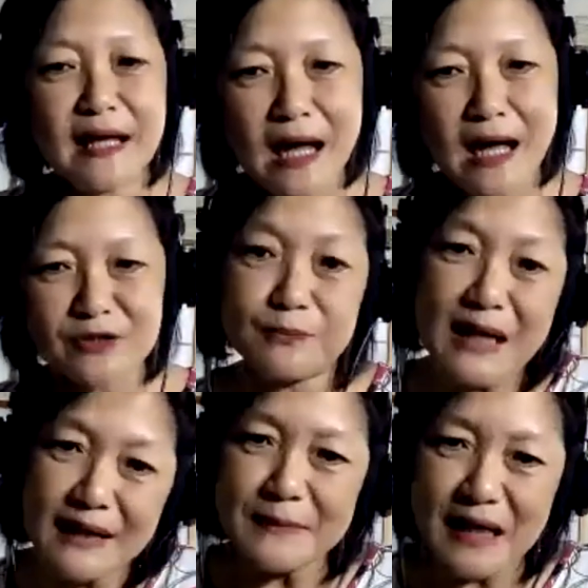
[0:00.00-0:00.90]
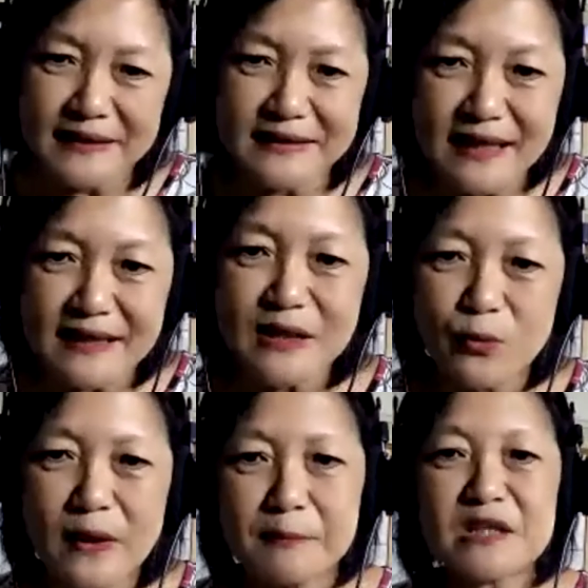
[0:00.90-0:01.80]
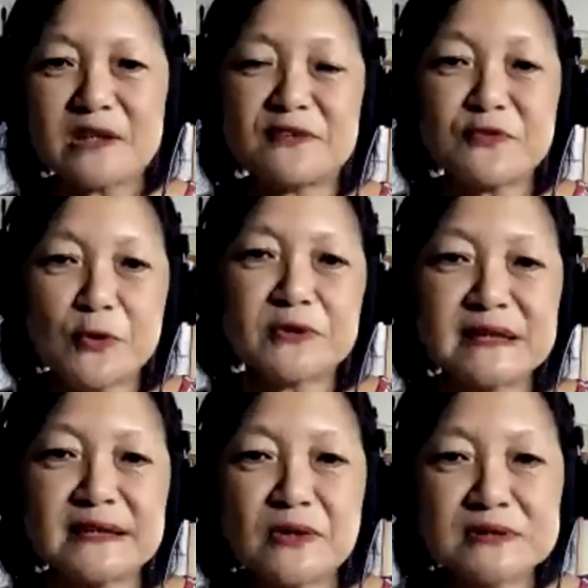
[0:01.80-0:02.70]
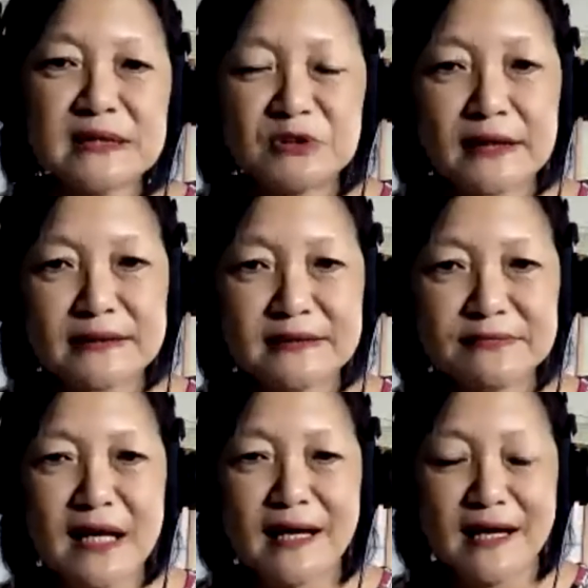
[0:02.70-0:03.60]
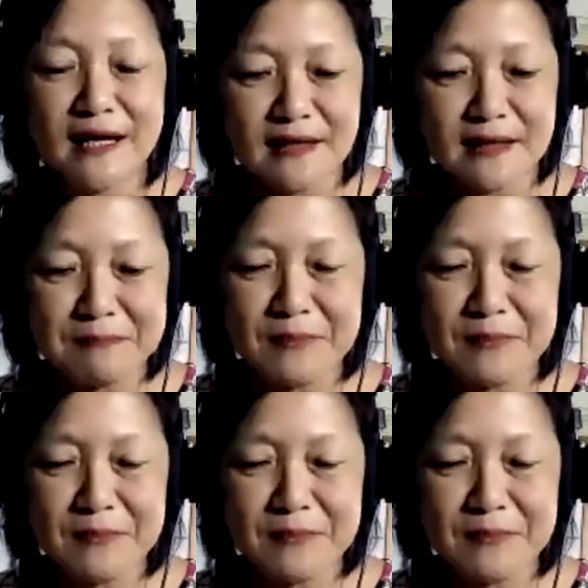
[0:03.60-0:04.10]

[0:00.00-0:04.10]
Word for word: to my mind anyway, because of course it's all subjective, um,